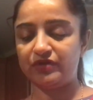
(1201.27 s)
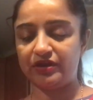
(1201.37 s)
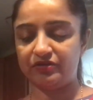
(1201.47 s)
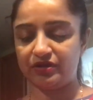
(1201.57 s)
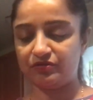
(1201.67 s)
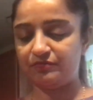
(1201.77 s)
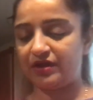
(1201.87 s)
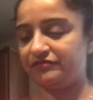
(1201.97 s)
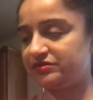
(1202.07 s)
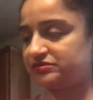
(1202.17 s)
very good
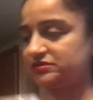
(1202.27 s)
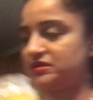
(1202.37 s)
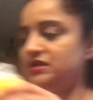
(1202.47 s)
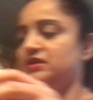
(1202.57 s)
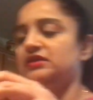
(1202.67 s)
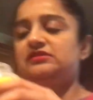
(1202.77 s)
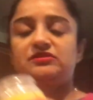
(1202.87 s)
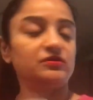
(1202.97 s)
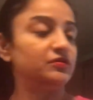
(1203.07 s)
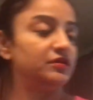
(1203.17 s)
powders.
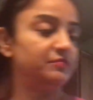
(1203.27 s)
So